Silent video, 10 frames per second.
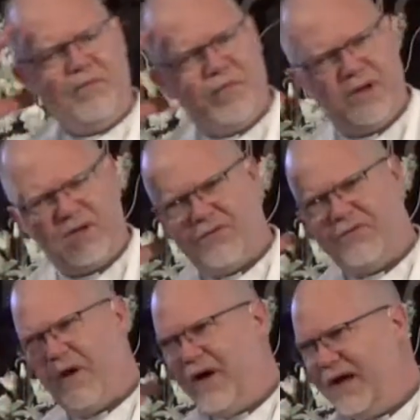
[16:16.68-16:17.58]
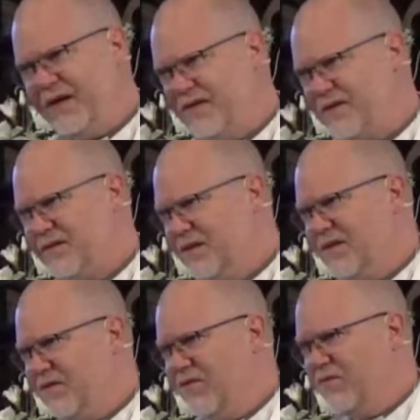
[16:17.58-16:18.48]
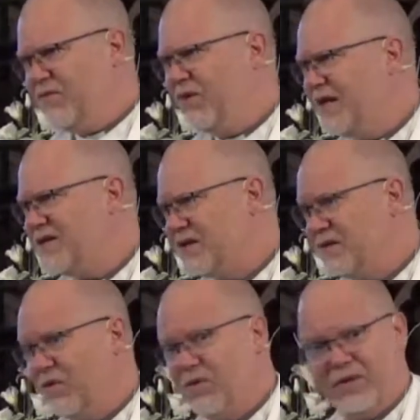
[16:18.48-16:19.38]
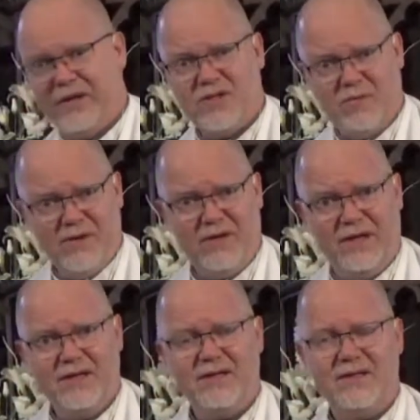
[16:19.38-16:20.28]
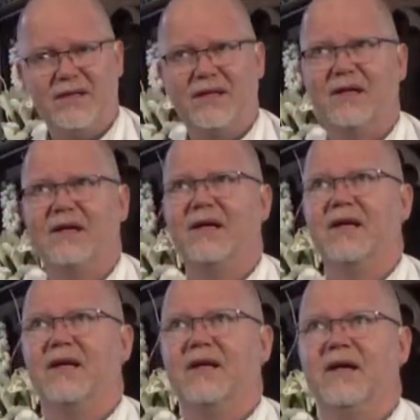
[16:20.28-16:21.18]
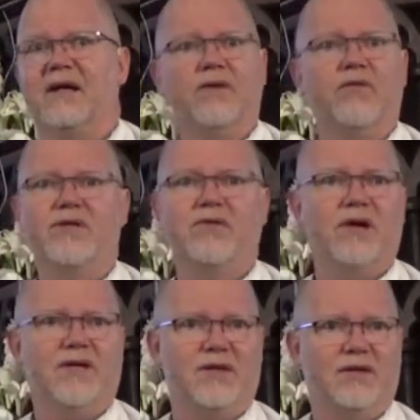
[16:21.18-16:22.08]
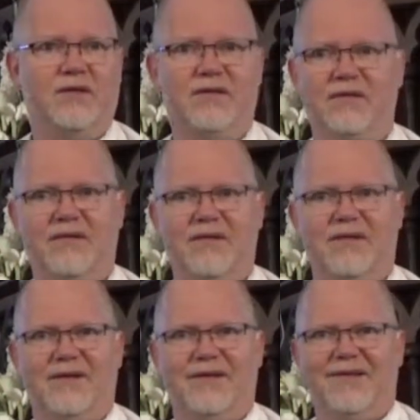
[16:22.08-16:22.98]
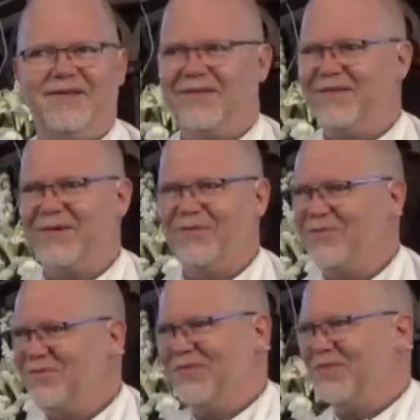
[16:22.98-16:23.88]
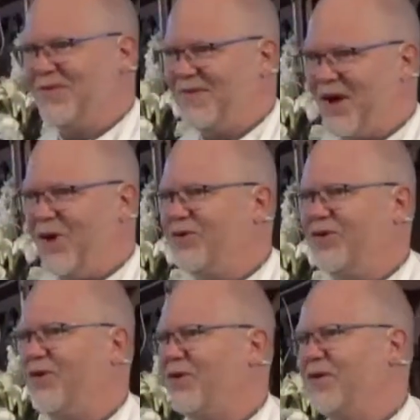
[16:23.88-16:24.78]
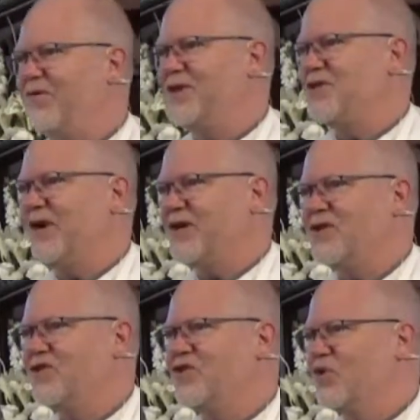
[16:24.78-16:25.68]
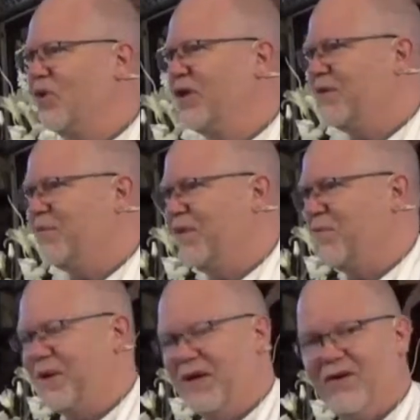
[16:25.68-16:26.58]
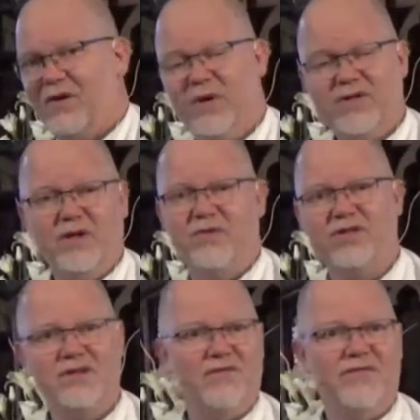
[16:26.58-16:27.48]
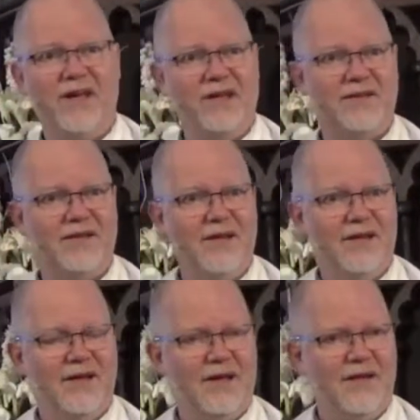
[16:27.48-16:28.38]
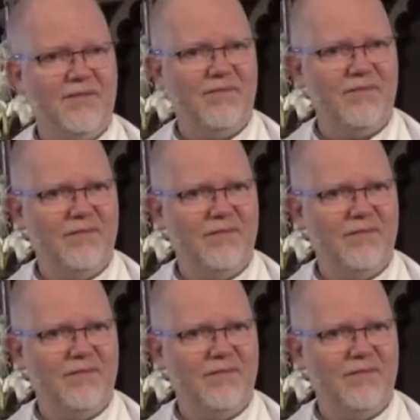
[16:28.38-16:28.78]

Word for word: but it defies reason or experience and the resurrection. The, the whole doctrine of the resurrection is surely the, the pillar on which the Christian faith um,